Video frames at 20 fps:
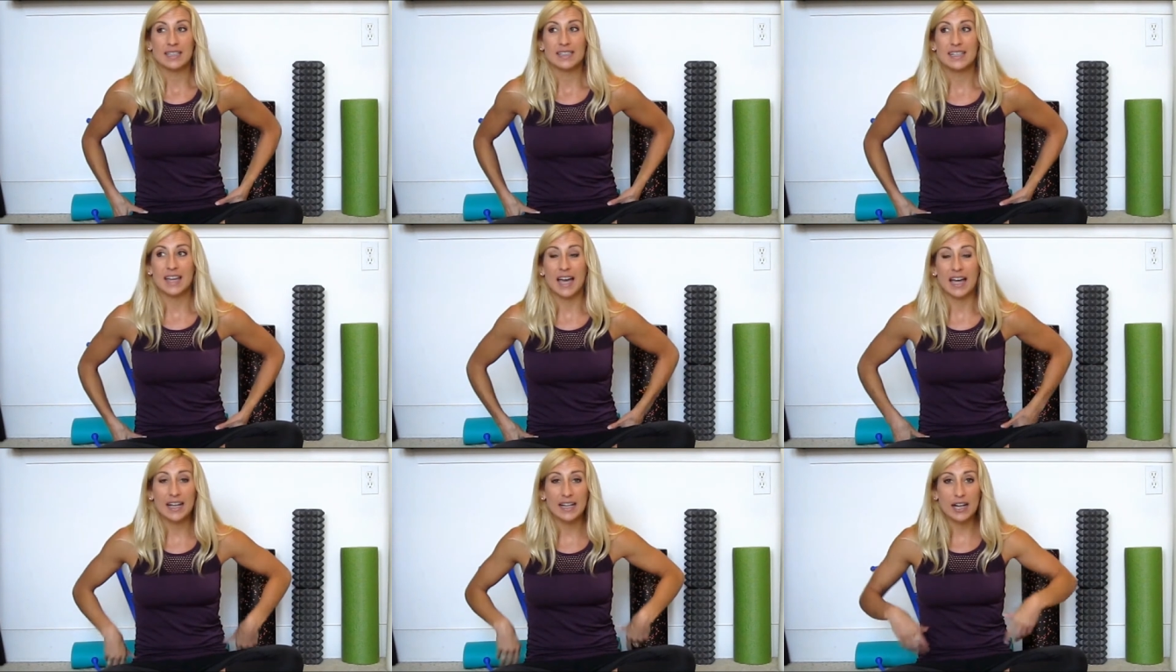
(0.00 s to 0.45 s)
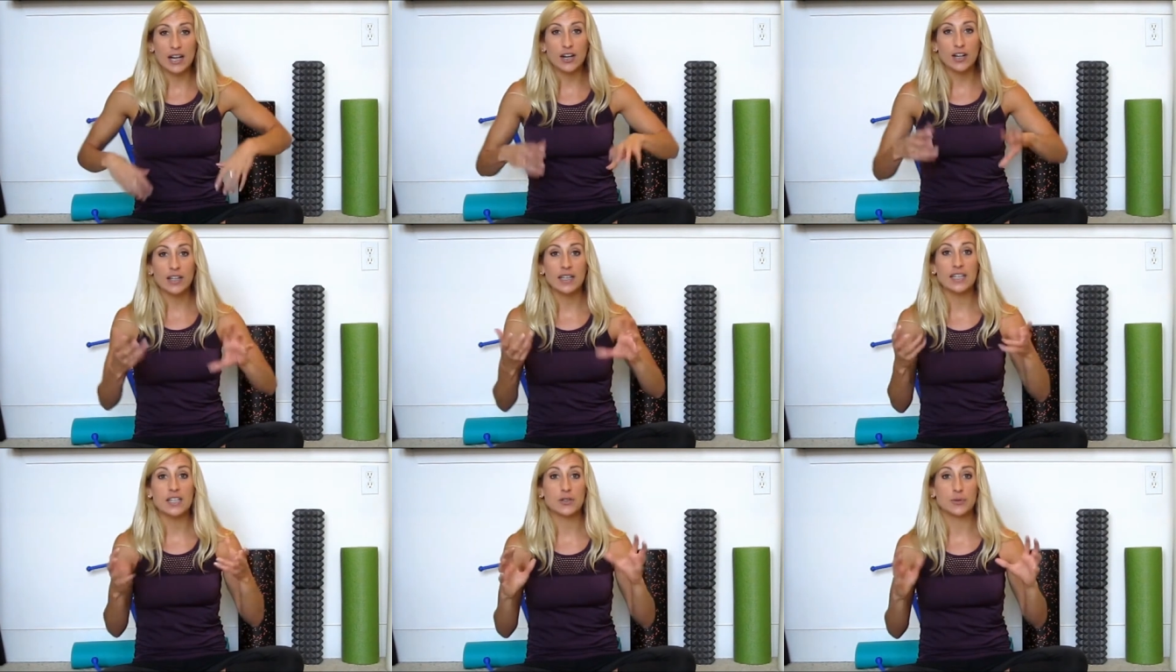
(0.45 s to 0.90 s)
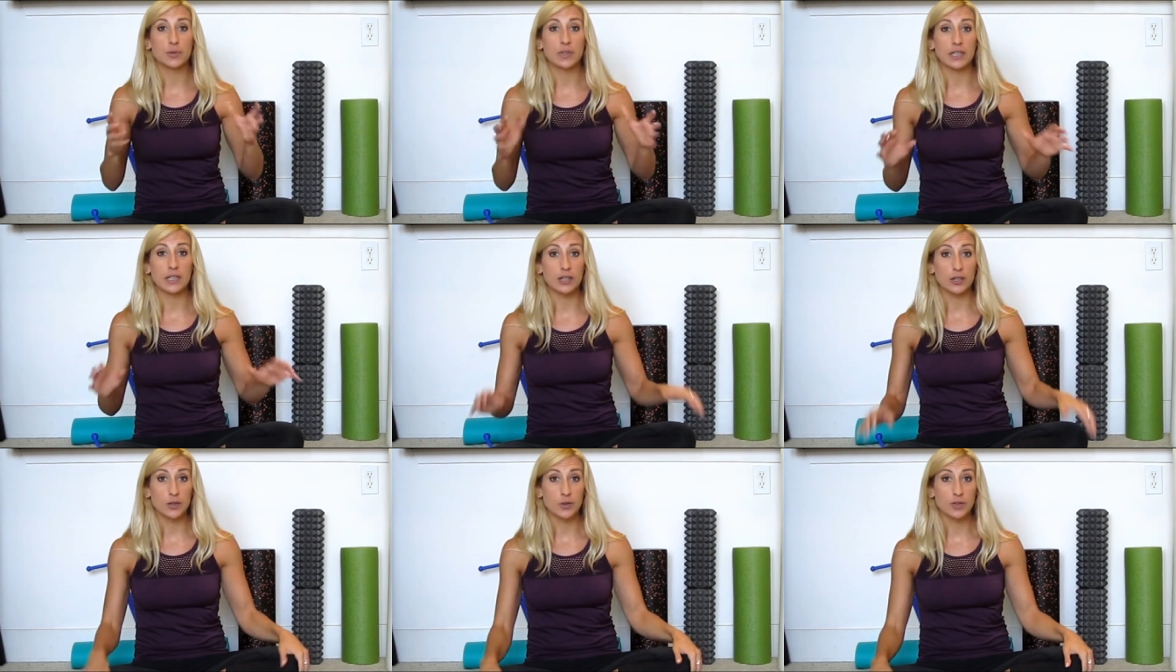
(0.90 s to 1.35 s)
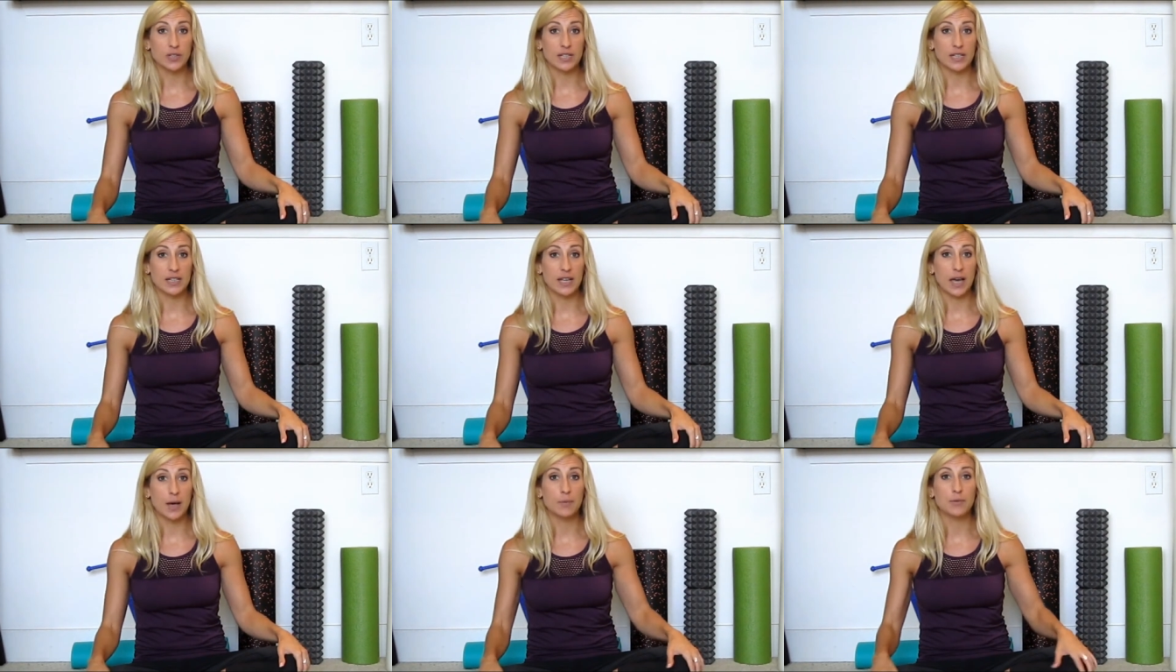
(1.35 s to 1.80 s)
tight areas really
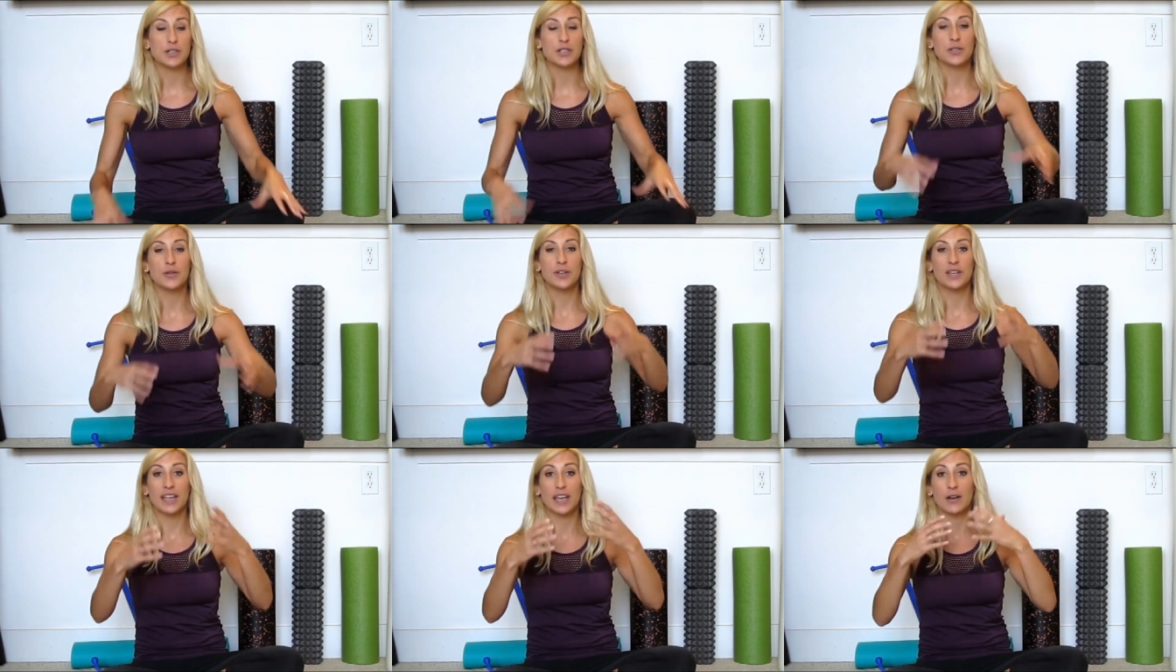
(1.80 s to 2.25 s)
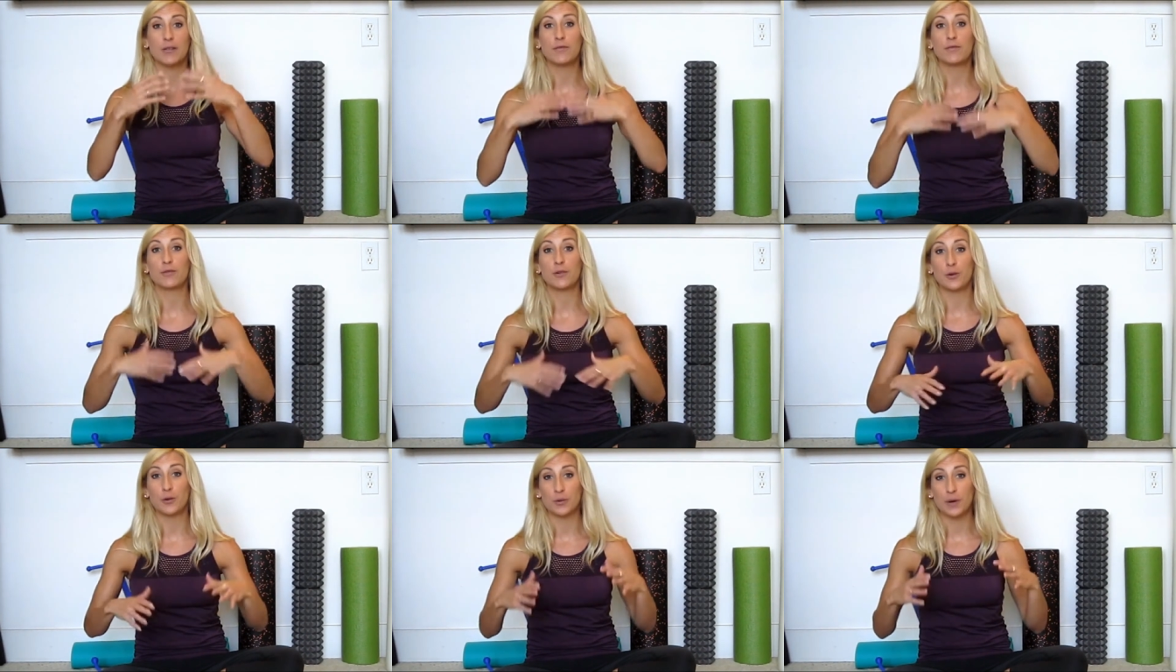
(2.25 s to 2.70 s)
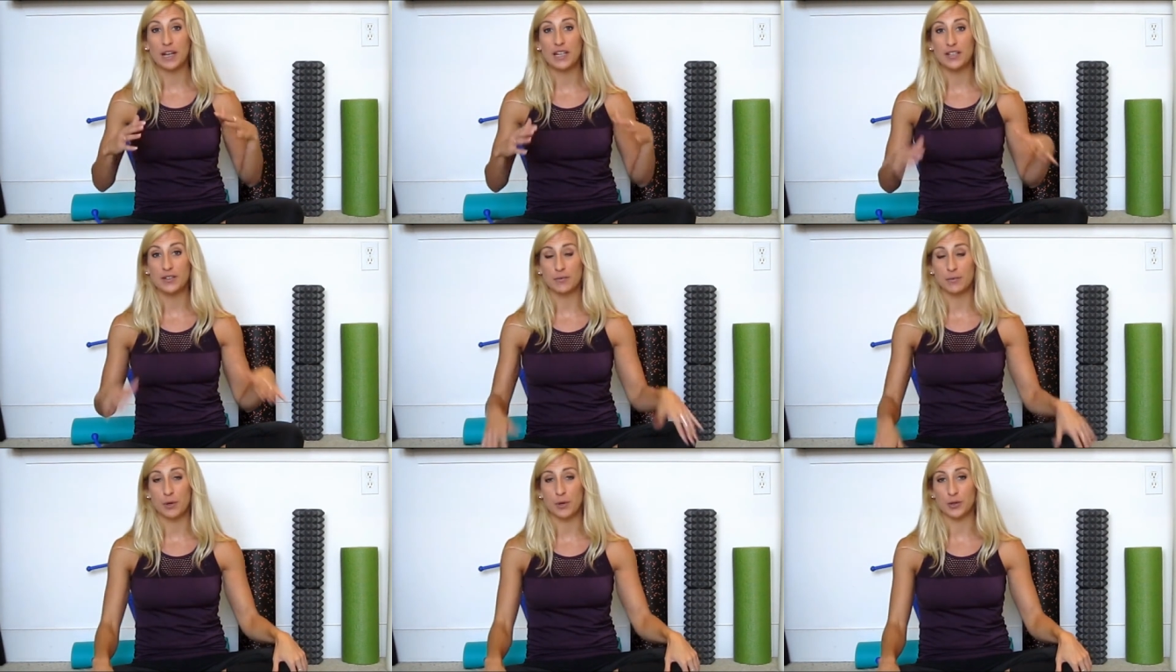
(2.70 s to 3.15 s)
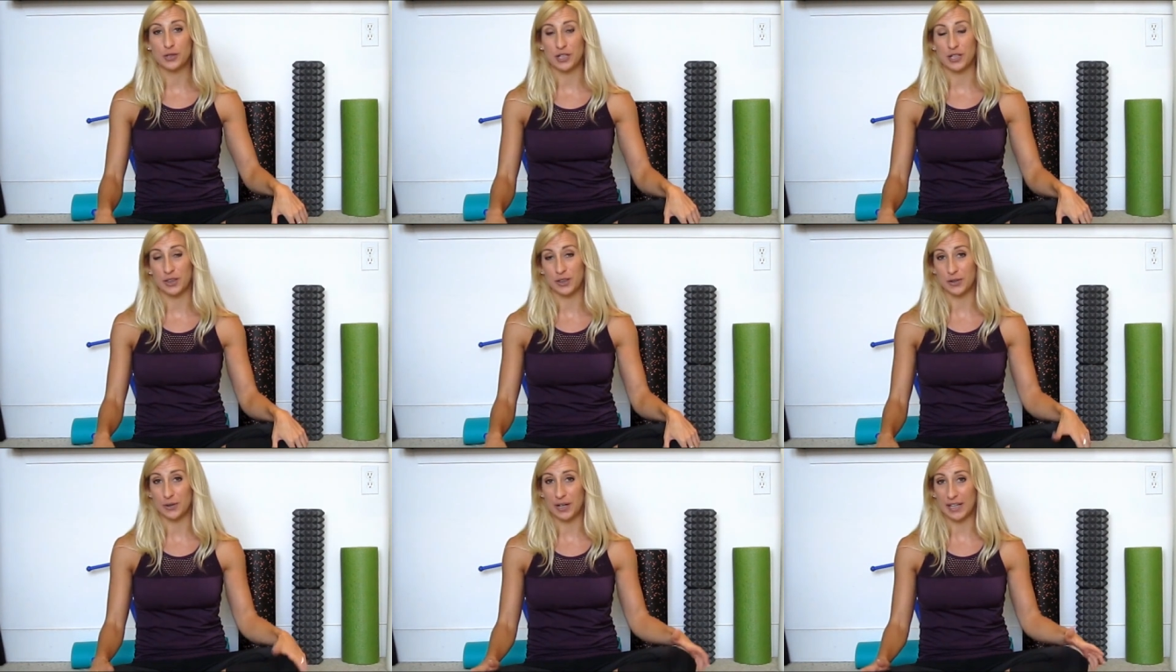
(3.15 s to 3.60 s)
loosened up so you can get a full range of
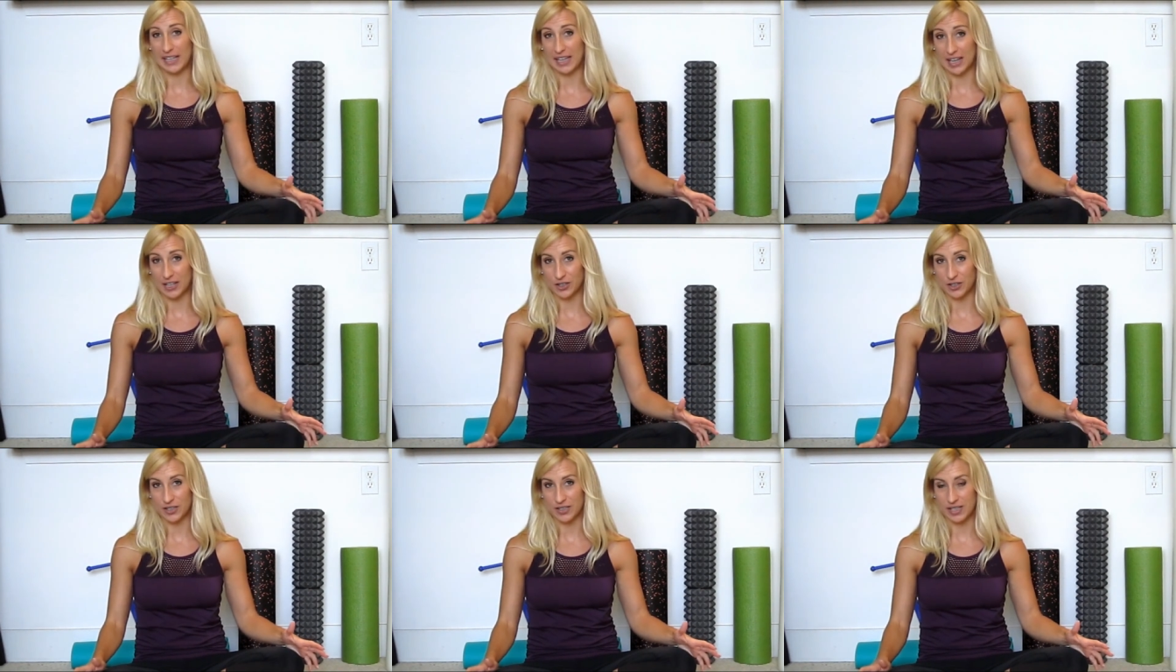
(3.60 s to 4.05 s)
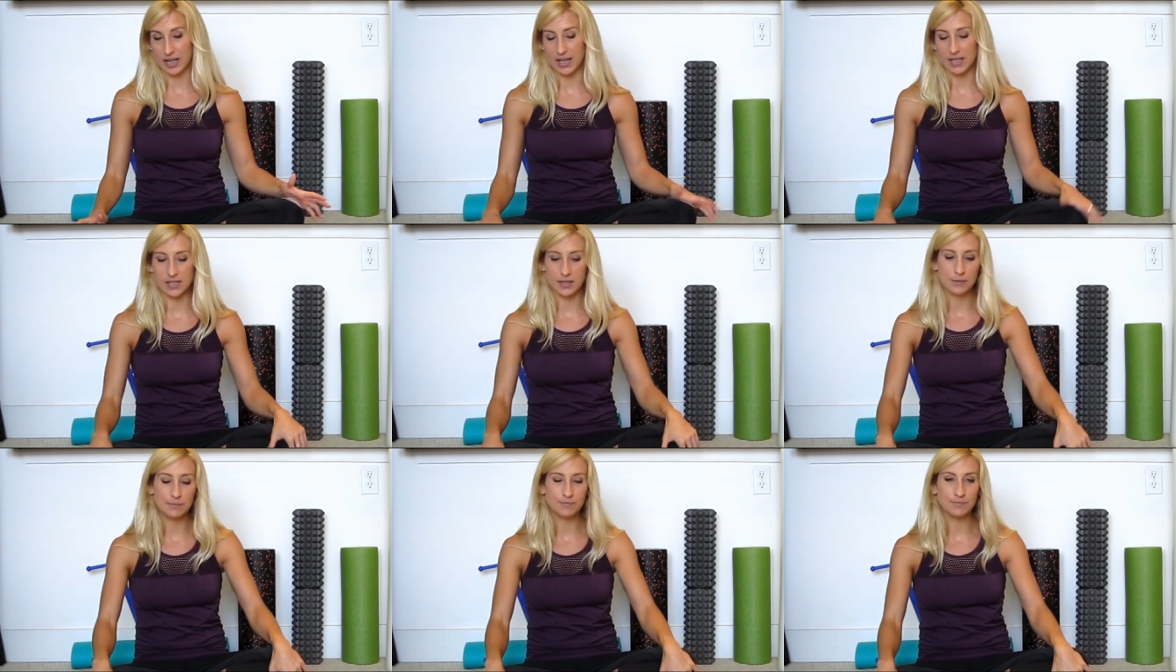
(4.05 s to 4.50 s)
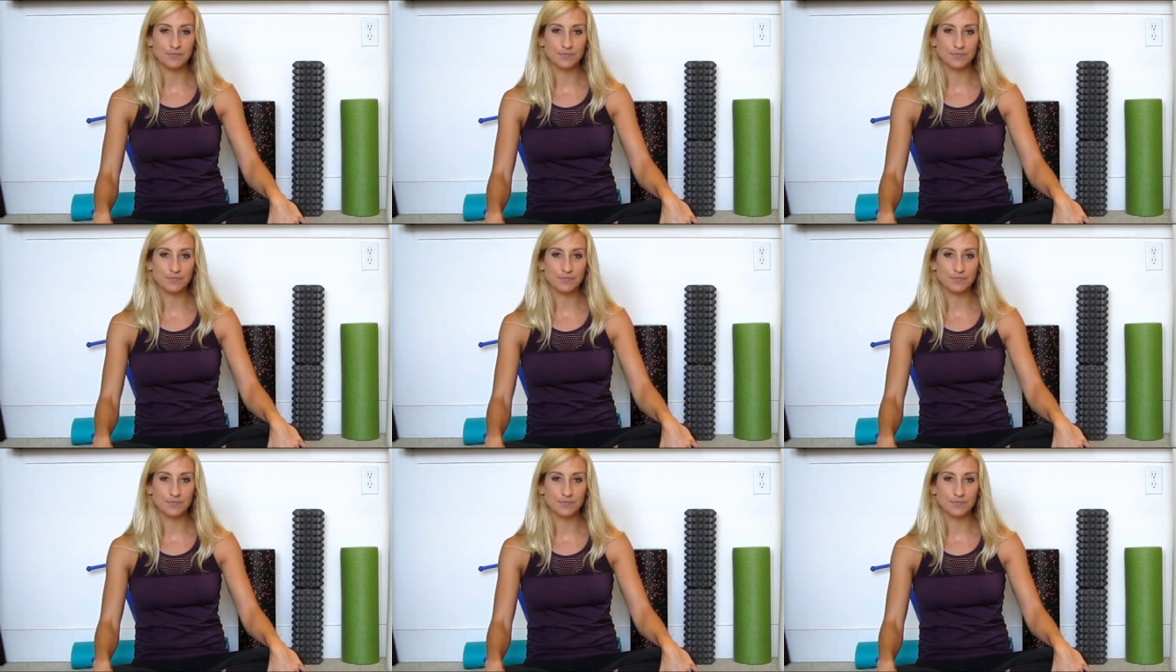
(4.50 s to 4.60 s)
motion through any exercise.